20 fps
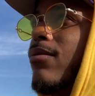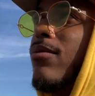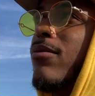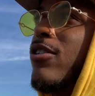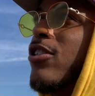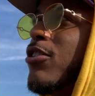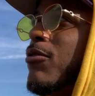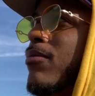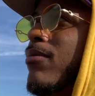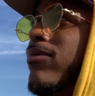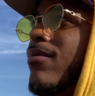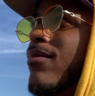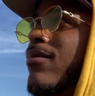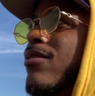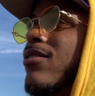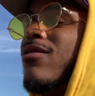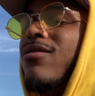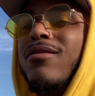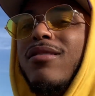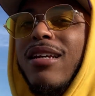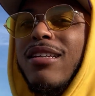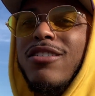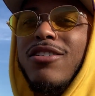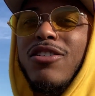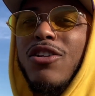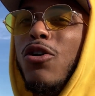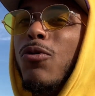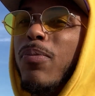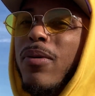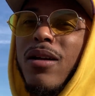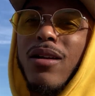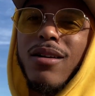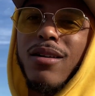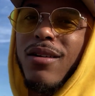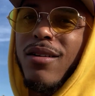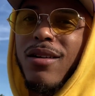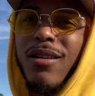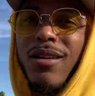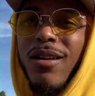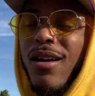just it's stupid.
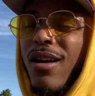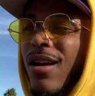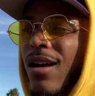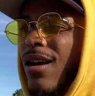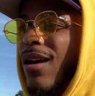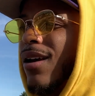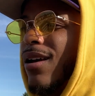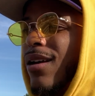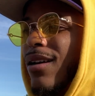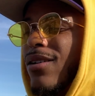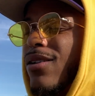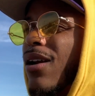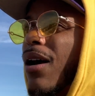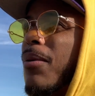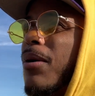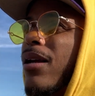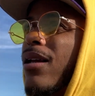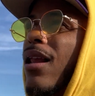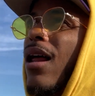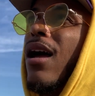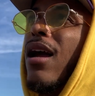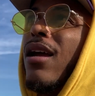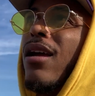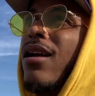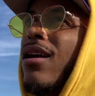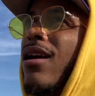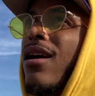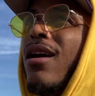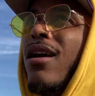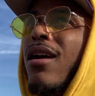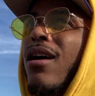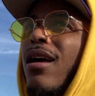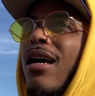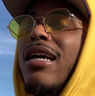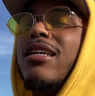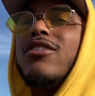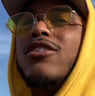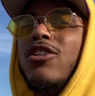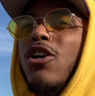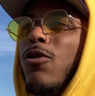You know what I mean? Like,
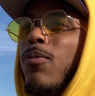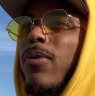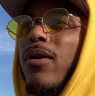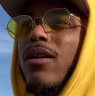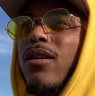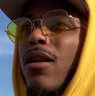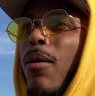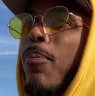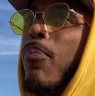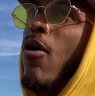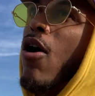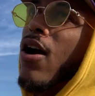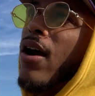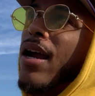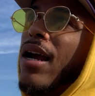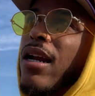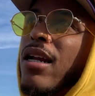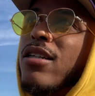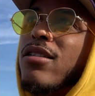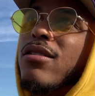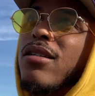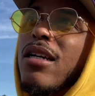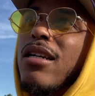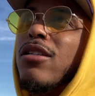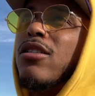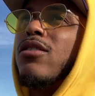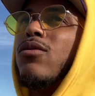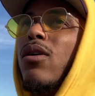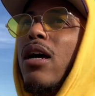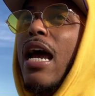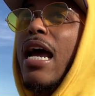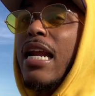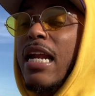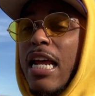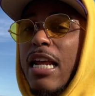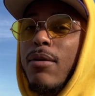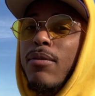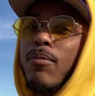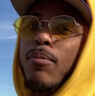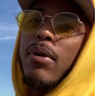it's stupid. The parking is and
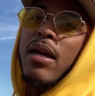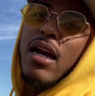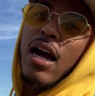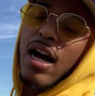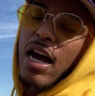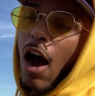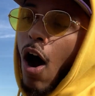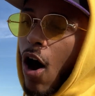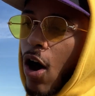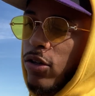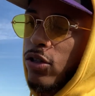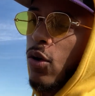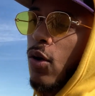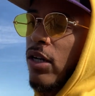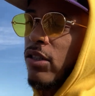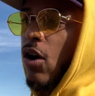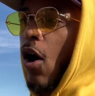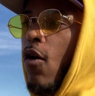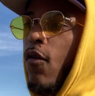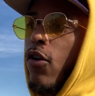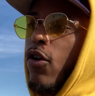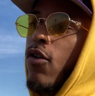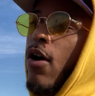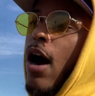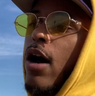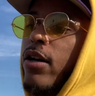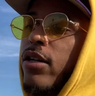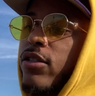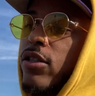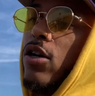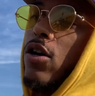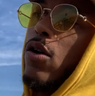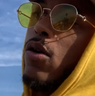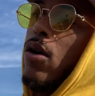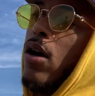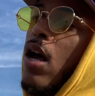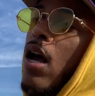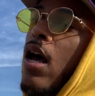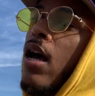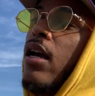then because also it's overcrowded, so
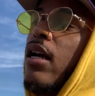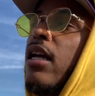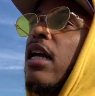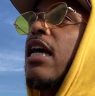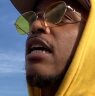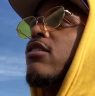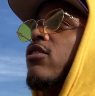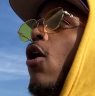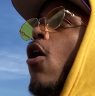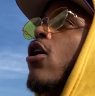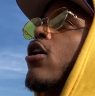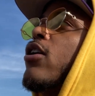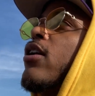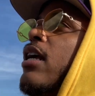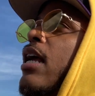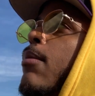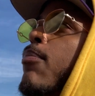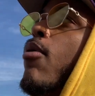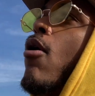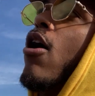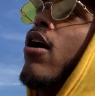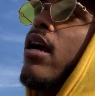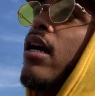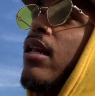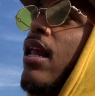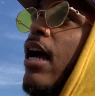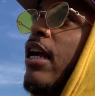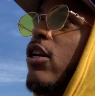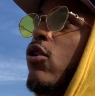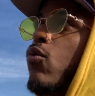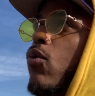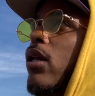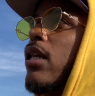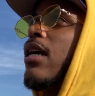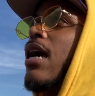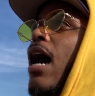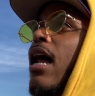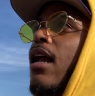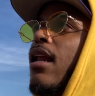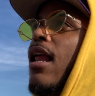it's harder to get parking. Like, you really
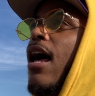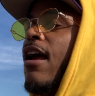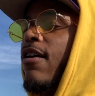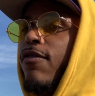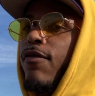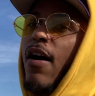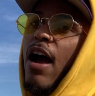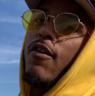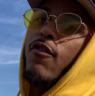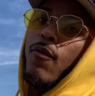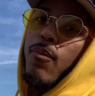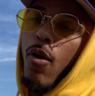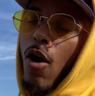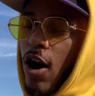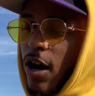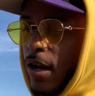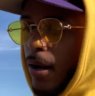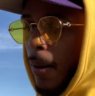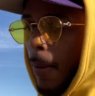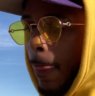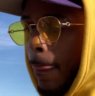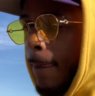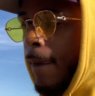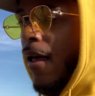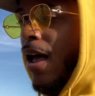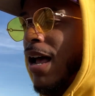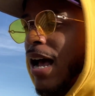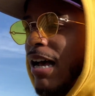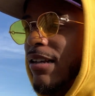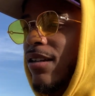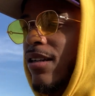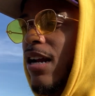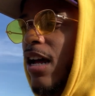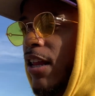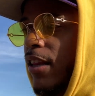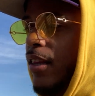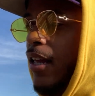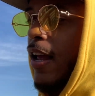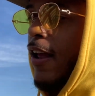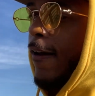gotta like fight for parking. That's
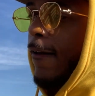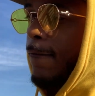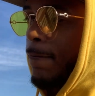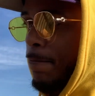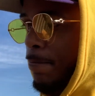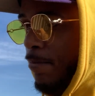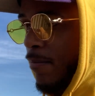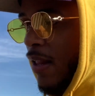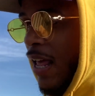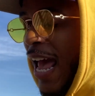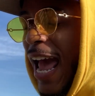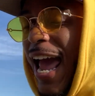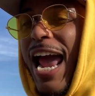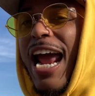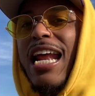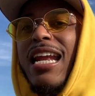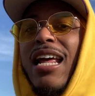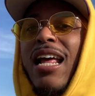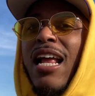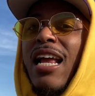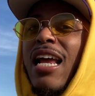another thing. And